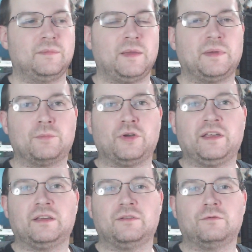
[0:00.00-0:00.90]
Maybe a
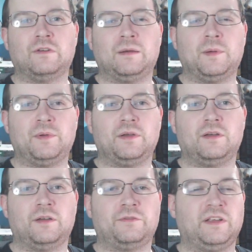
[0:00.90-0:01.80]
break around my
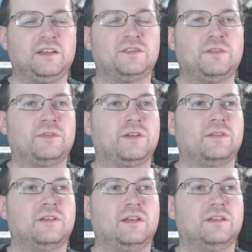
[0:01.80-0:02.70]
birthday, something
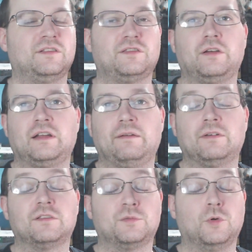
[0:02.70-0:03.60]
like just so I can have
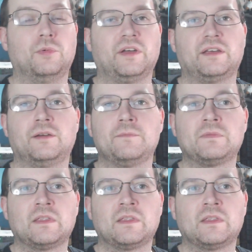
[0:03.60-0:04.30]
a small break.